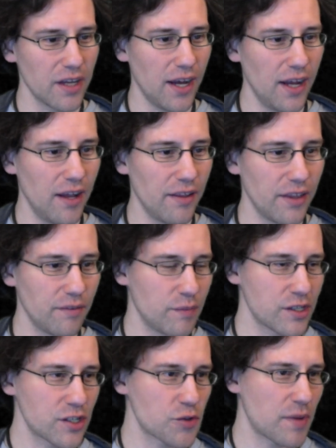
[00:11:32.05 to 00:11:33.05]
Uh,
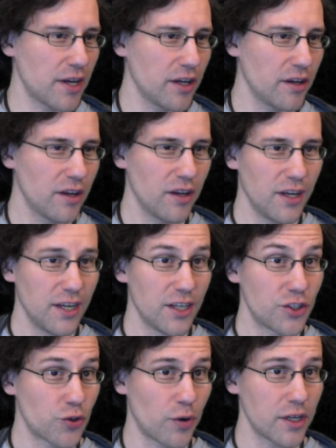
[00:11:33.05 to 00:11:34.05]
this is my
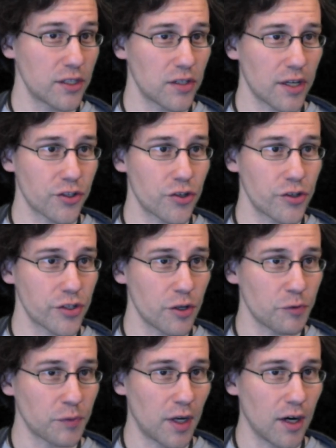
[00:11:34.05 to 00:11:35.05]
shortest lecture
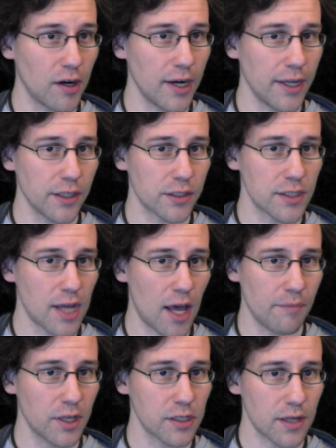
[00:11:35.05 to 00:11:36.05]
so far, and it's
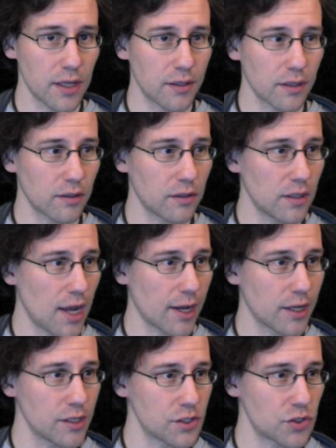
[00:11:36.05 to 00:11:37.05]
not because I think the
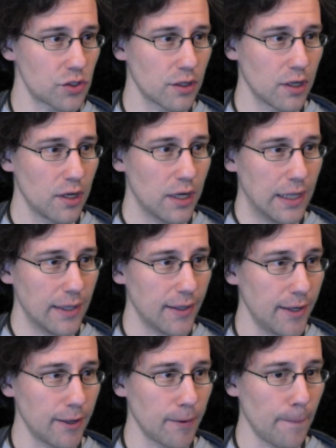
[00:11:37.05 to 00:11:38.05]
deck is,
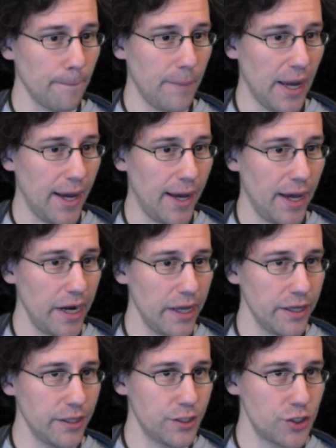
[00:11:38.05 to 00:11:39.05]
like, bad.
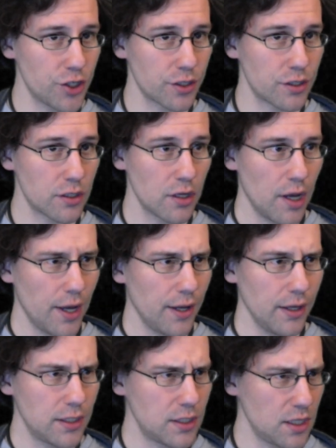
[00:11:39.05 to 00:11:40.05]
It's just,
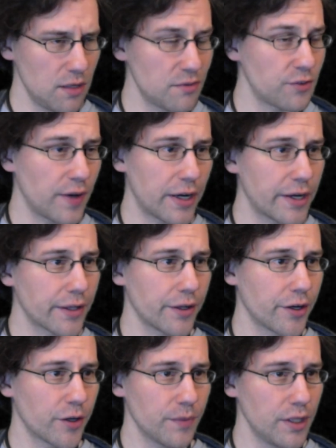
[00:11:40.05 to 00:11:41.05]
it seems very
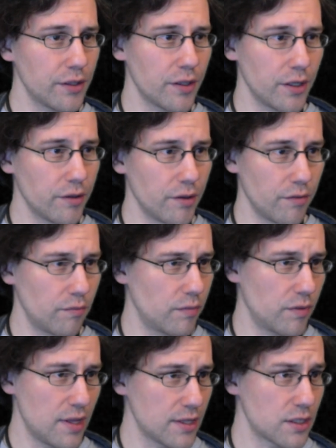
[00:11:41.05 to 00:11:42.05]
clear to me that
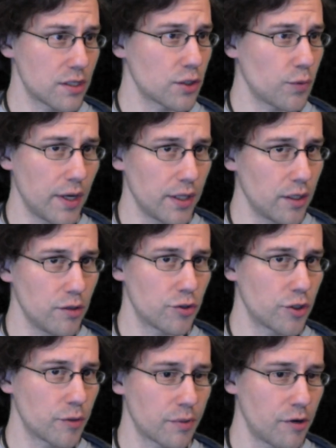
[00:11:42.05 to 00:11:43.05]
this is the way that you
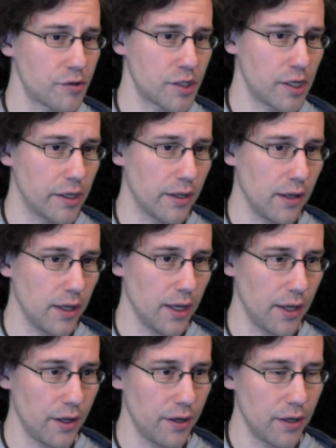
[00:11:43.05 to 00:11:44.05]
should approach it,
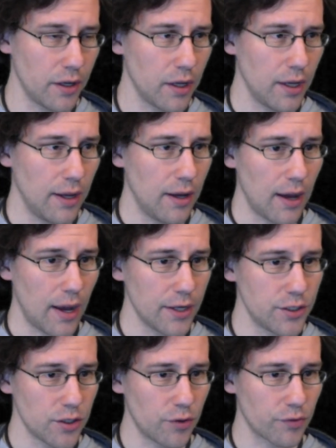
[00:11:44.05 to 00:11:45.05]
and I
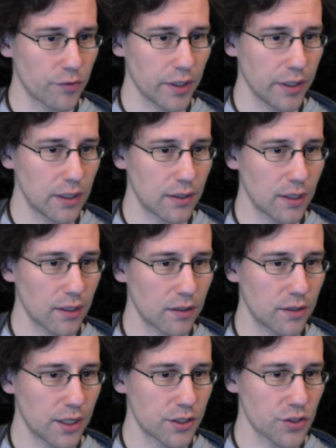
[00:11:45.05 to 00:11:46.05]
don't really
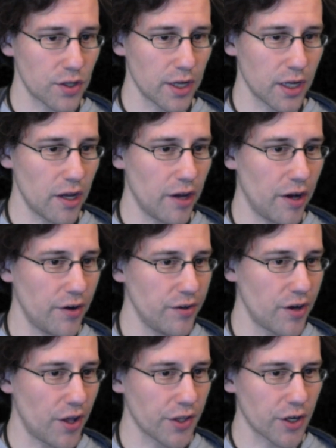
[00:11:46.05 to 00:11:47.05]
think there's like
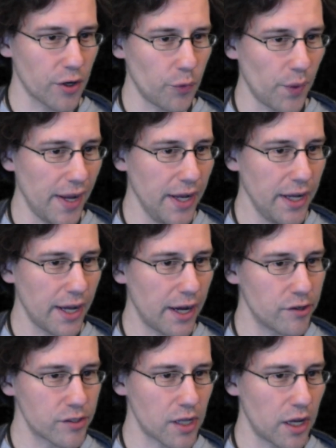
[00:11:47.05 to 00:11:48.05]
another way
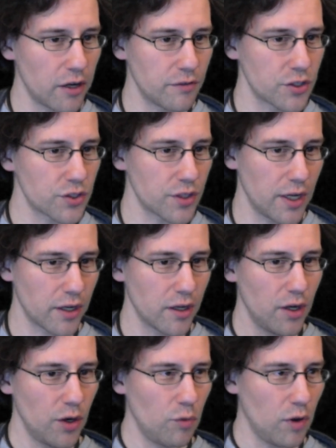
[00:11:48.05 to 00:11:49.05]
outside of just like,
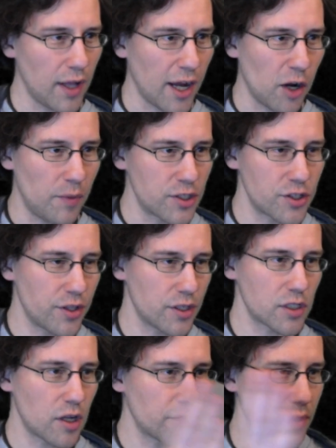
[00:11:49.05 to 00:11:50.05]
well, how much of
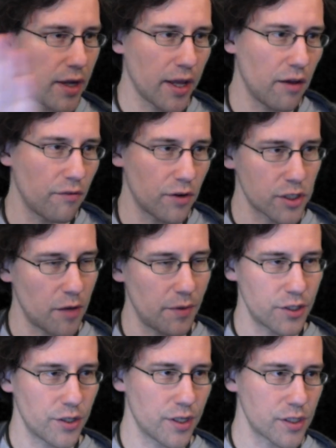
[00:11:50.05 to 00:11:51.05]
this stuff did I get versus how
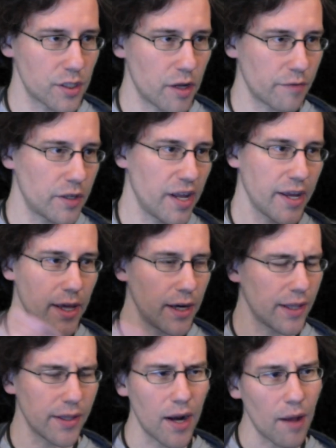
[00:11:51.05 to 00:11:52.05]
much of this stuff did I get?
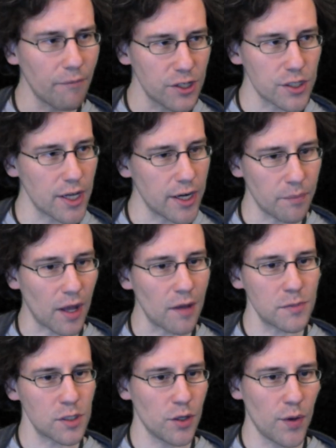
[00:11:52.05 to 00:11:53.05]
And then obviously any
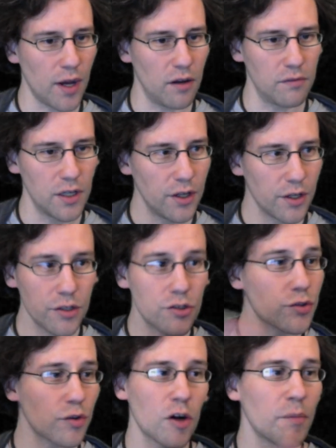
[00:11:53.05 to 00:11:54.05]
bombs that you have, you
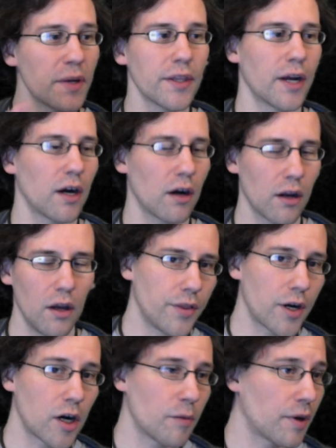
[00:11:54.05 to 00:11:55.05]
just throw them in there.
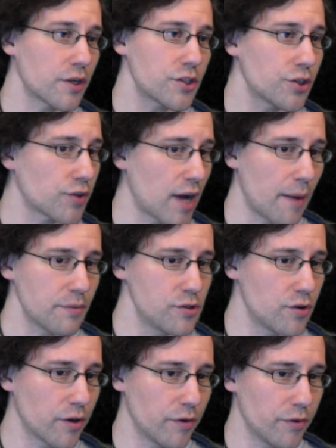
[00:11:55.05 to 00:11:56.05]
There are a bunch of
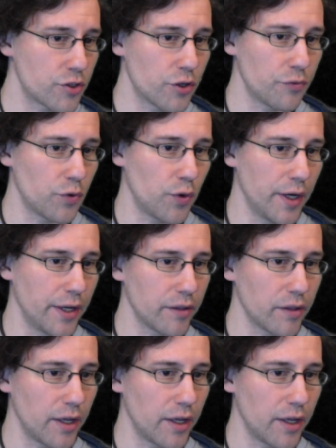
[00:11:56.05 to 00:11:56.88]
traps you can should avoid.